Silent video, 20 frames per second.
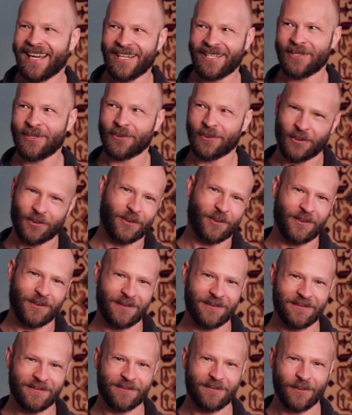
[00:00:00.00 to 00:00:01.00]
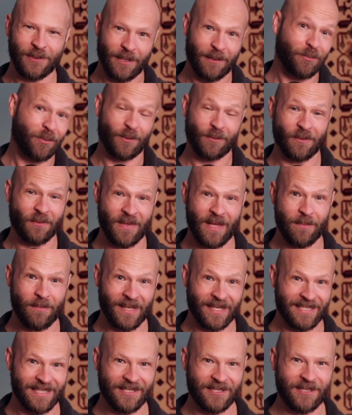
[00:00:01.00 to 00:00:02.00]
I know Laurel would approve of that
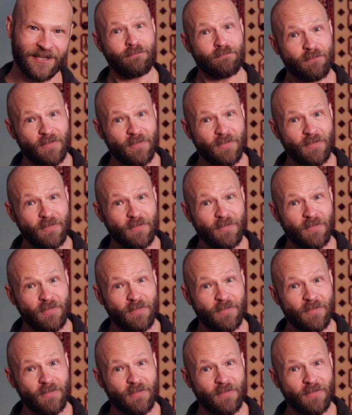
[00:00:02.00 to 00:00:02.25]
message.